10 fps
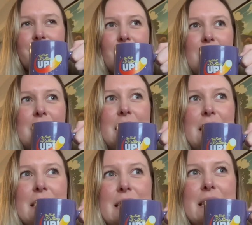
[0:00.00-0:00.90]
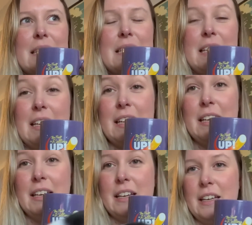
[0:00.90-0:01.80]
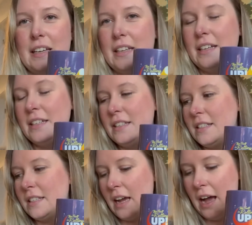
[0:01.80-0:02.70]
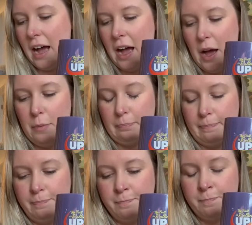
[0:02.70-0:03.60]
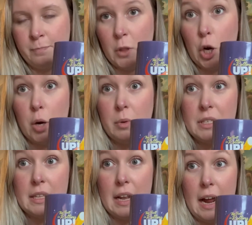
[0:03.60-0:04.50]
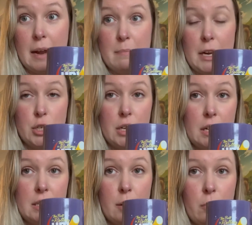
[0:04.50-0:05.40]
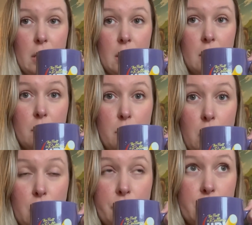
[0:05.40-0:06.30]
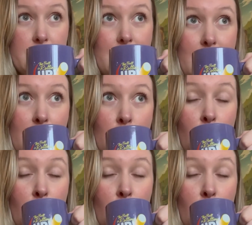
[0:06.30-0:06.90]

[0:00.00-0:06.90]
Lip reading: This tea is the herbal tea that I had mentioned that we pulled for today.